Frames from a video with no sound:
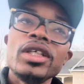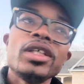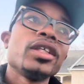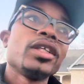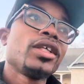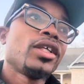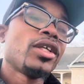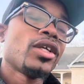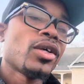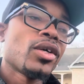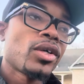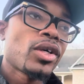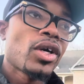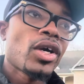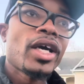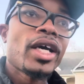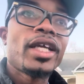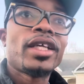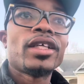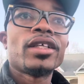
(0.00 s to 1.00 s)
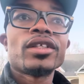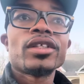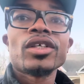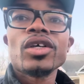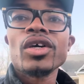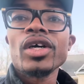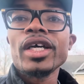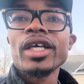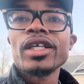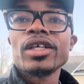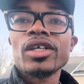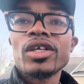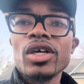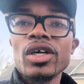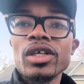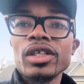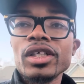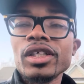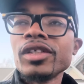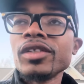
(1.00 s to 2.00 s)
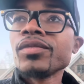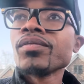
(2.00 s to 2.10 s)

You know, go ahead and call it.